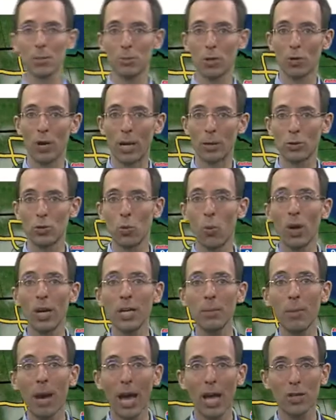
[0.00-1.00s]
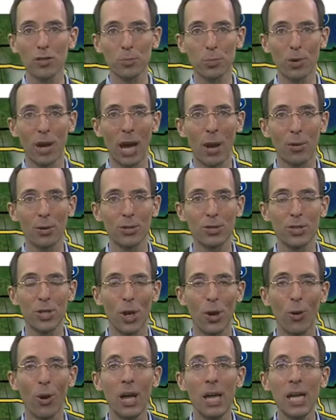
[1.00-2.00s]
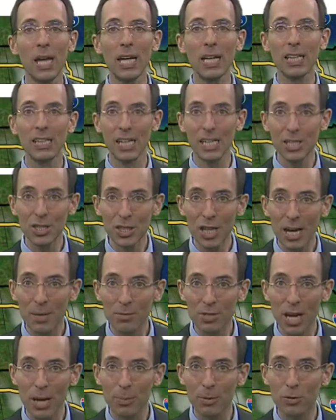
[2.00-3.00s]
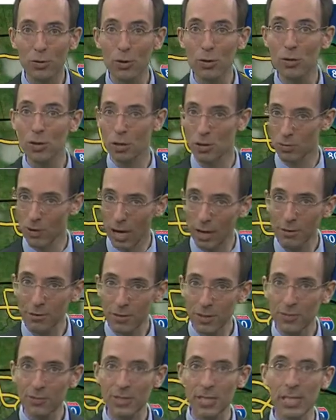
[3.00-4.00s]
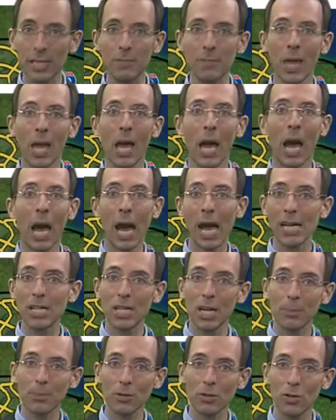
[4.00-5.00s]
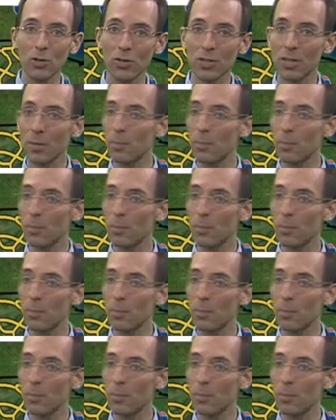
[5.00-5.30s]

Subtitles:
to around 20 miles per hour or so. Lunchtime temperatures around 50. High temperatures in the